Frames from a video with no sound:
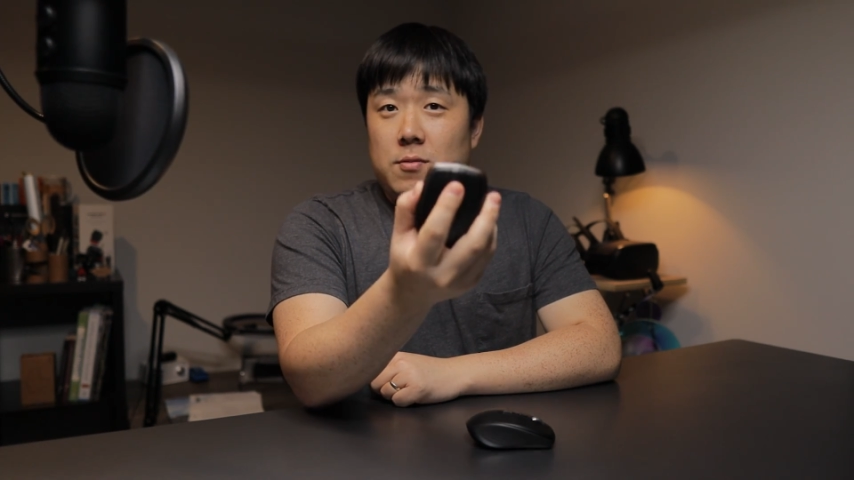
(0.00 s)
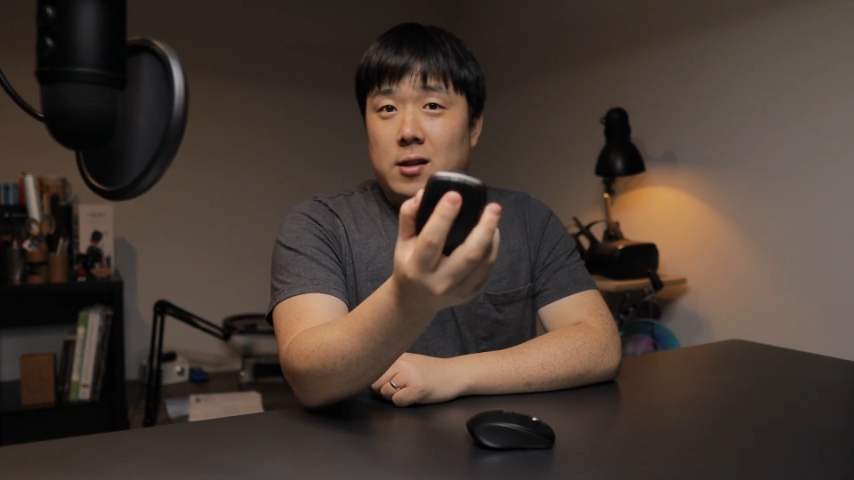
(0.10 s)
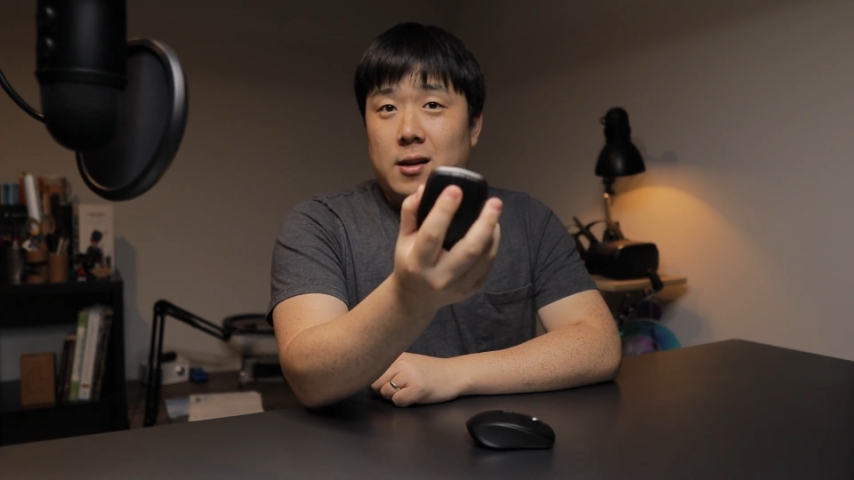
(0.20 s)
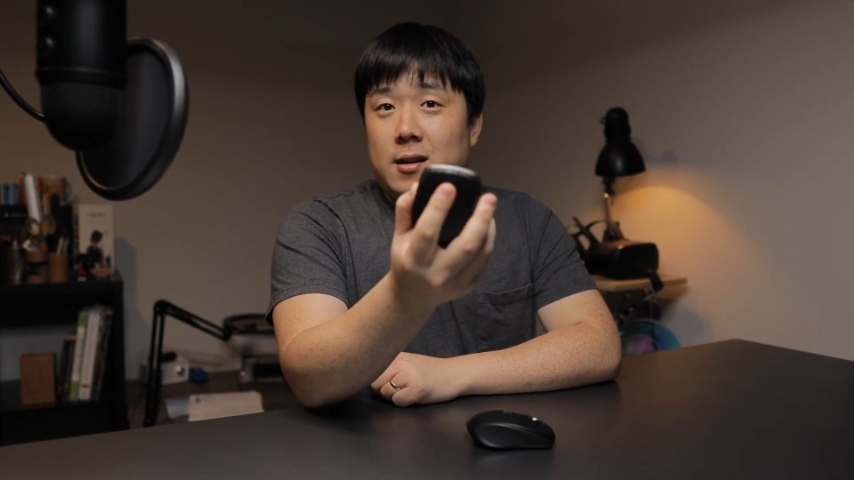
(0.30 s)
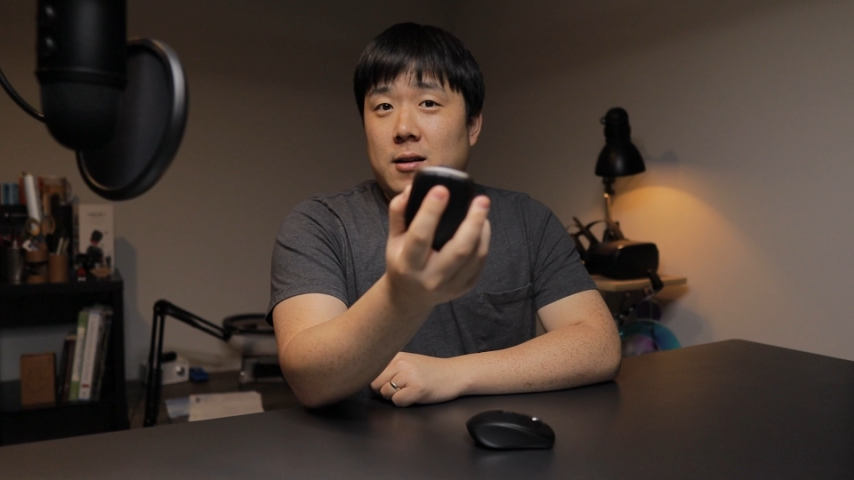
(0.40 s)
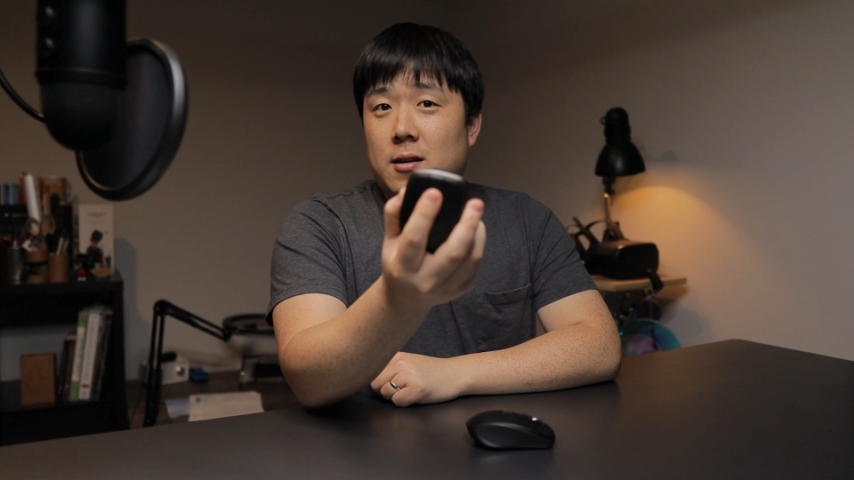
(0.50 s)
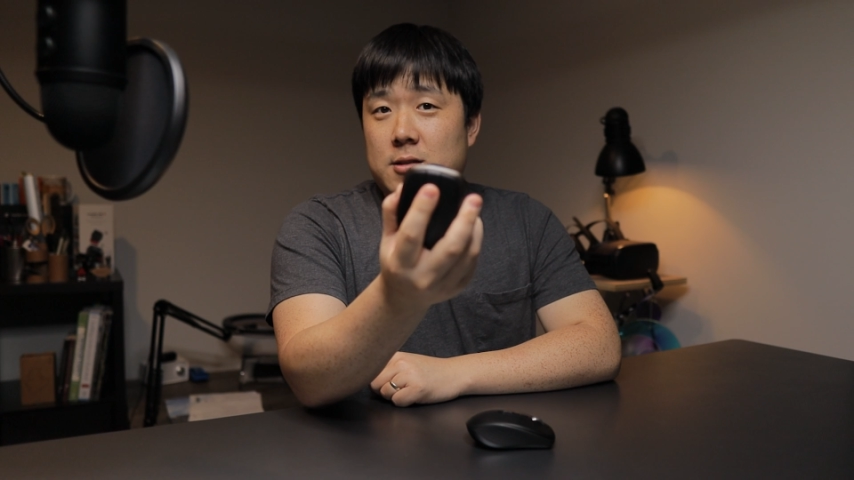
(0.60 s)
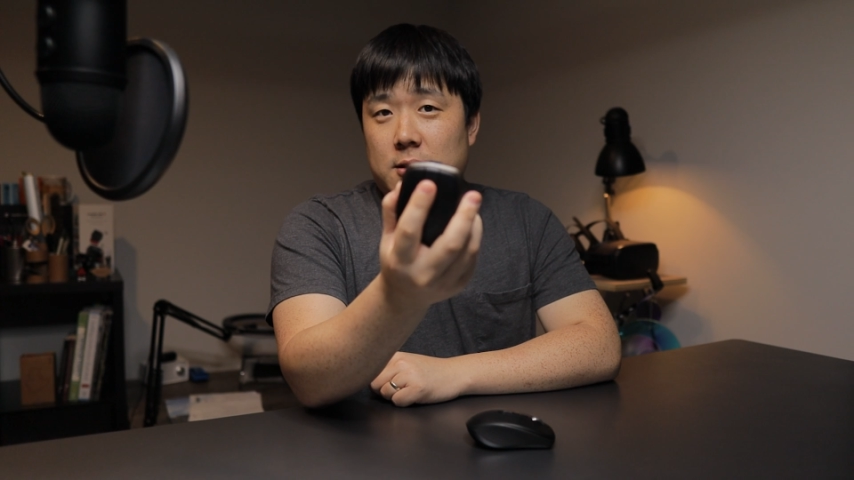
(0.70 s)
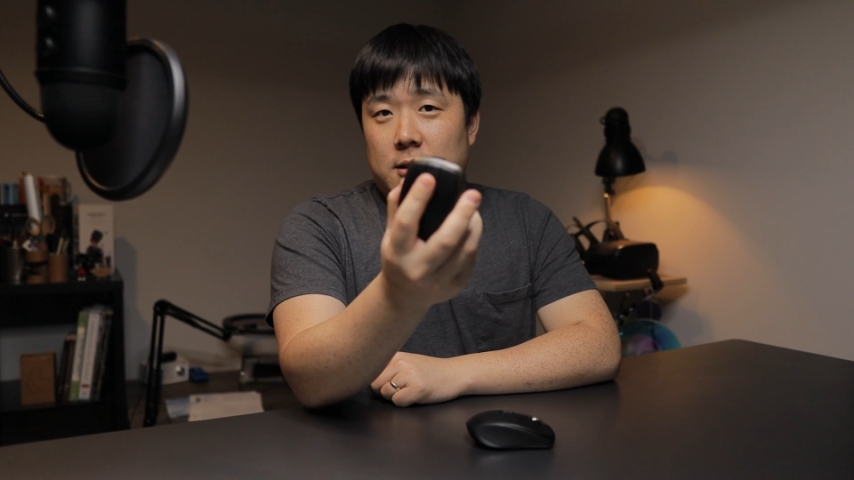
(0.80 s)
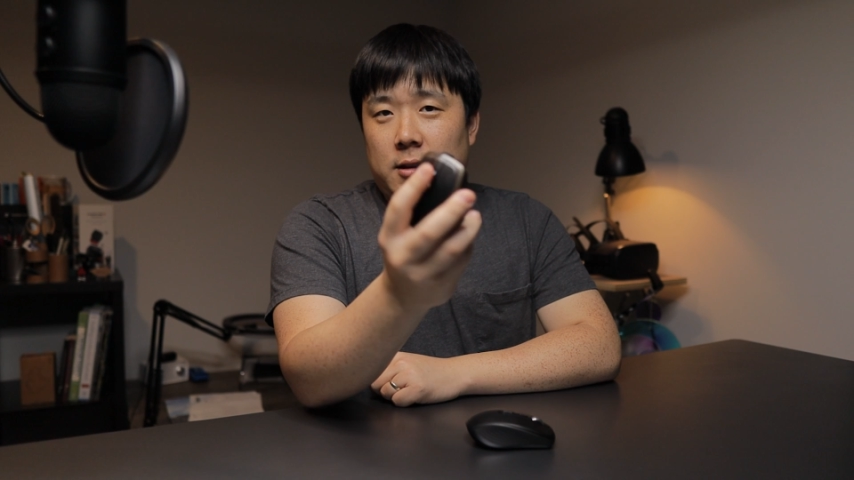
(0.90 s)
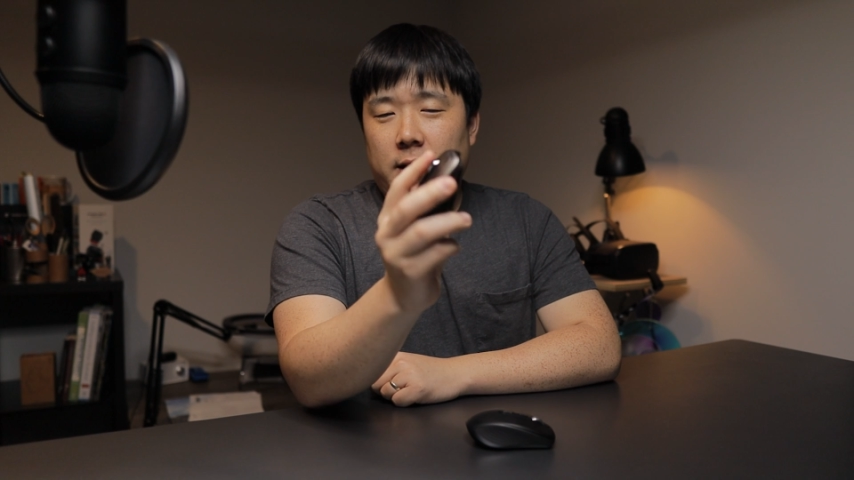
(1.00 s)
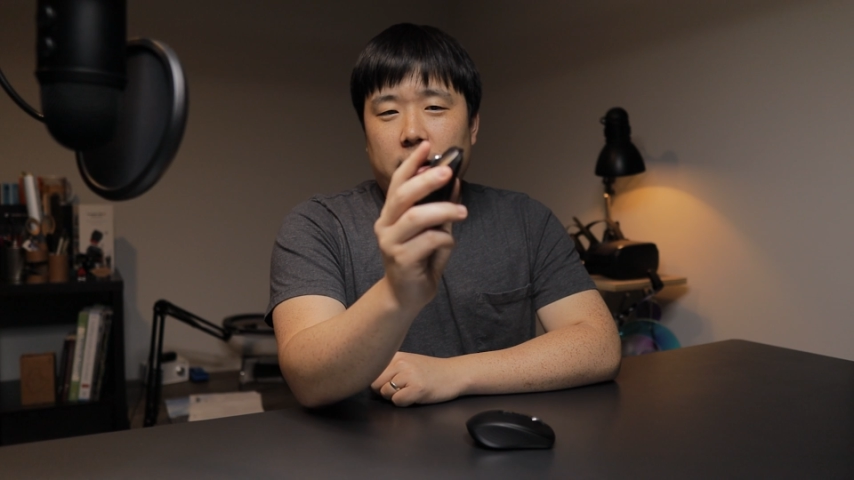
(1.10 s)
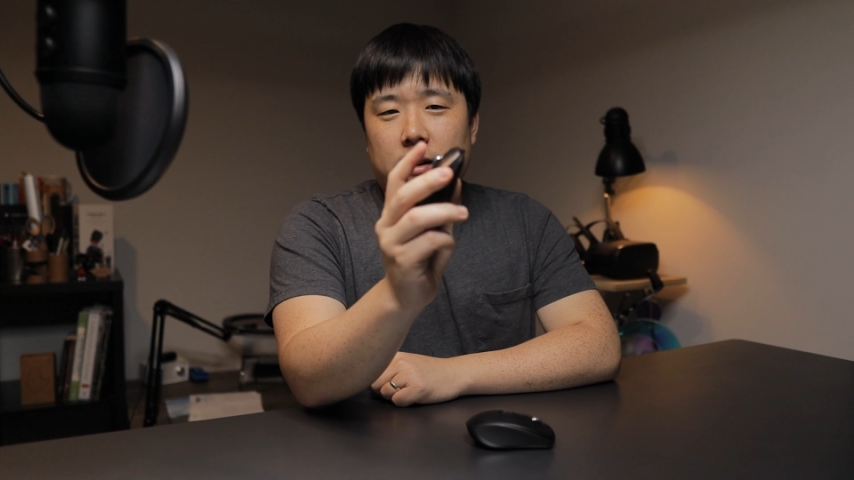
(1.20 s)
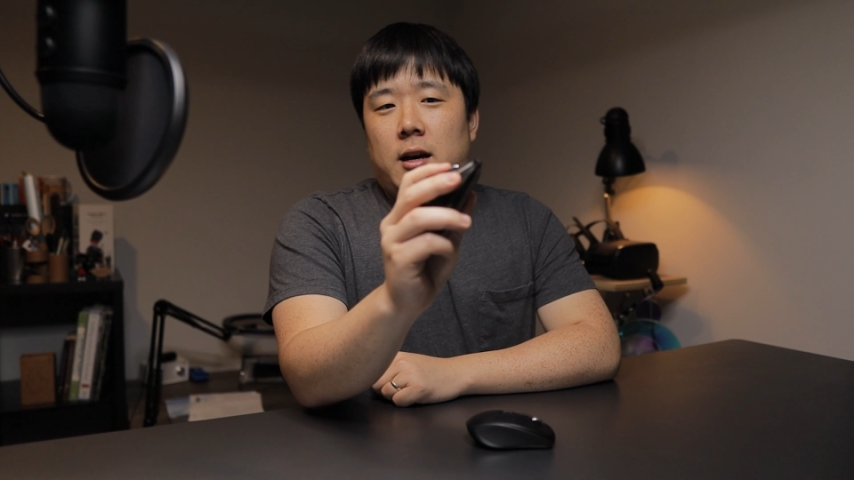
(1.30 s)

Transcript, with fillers: really cause a click.